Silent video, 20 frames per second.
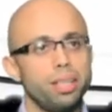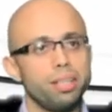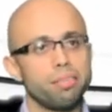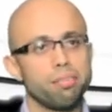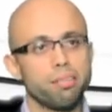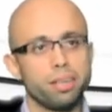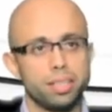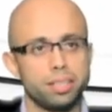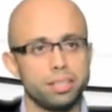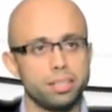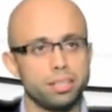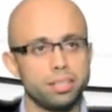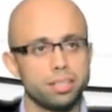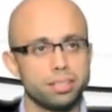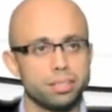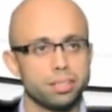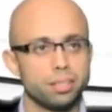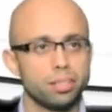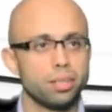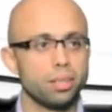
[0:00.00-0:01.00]

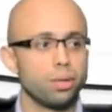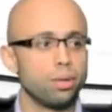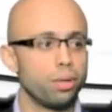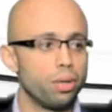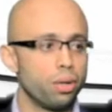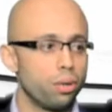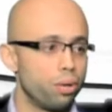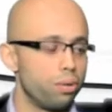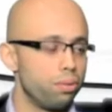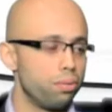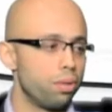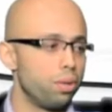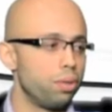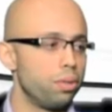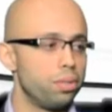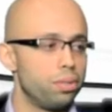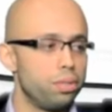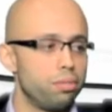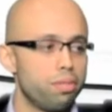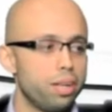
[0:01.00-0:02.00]
devices or
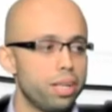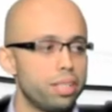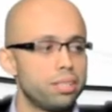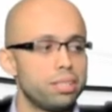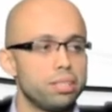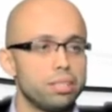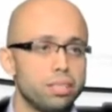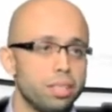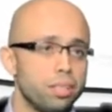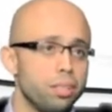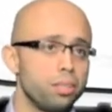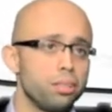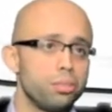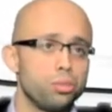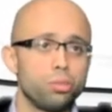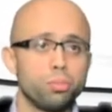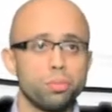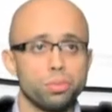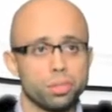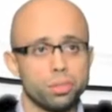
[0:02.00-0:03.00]
on devices that the
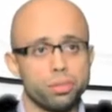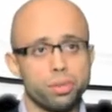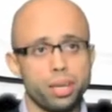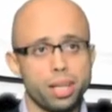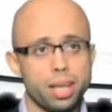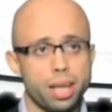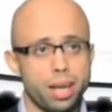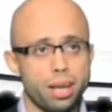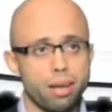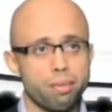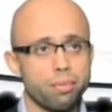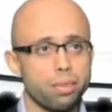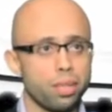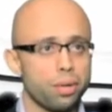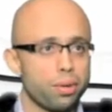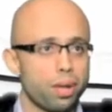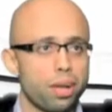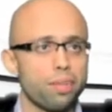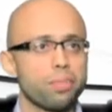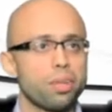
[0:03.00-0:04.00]
consumers already have. They
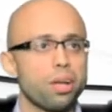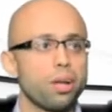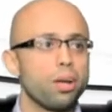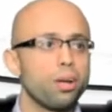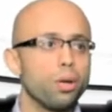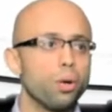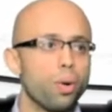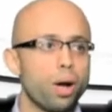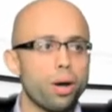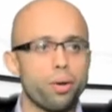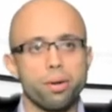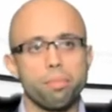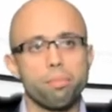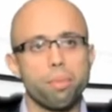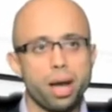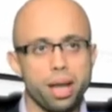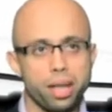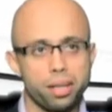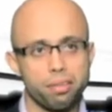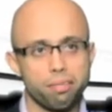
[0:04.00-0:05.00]
don't have to go out and
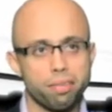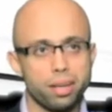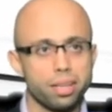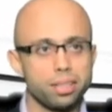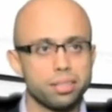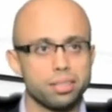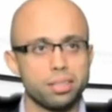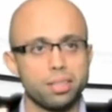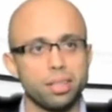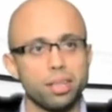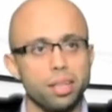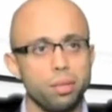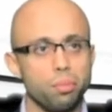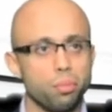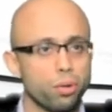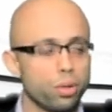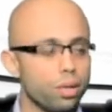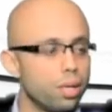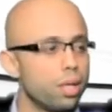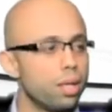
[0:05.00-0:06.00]
buy a device
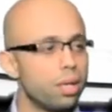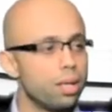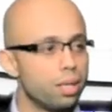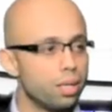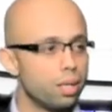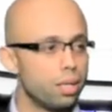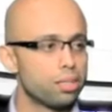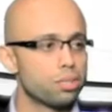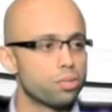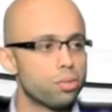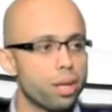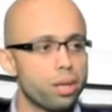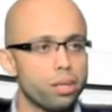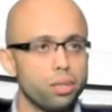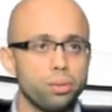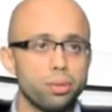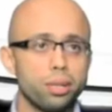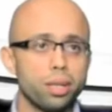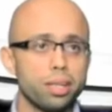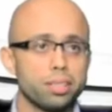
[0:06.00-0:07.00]
anymore. Let's try to
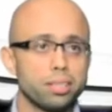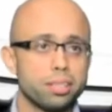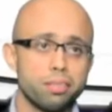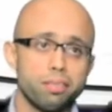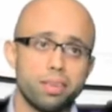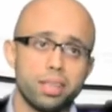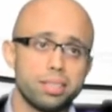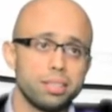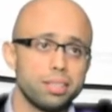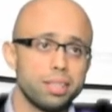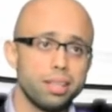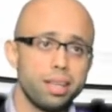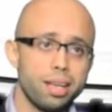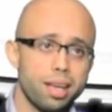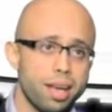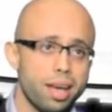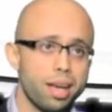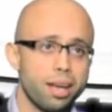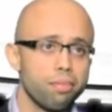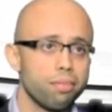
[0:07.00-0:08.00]
utilize the devices that they
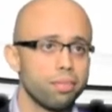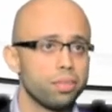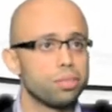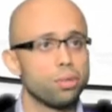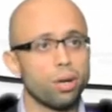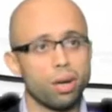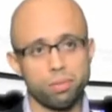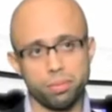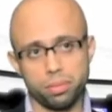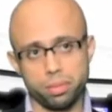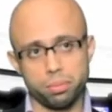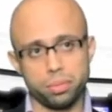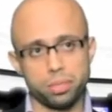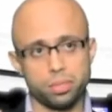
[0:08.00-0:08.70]
have to offer them the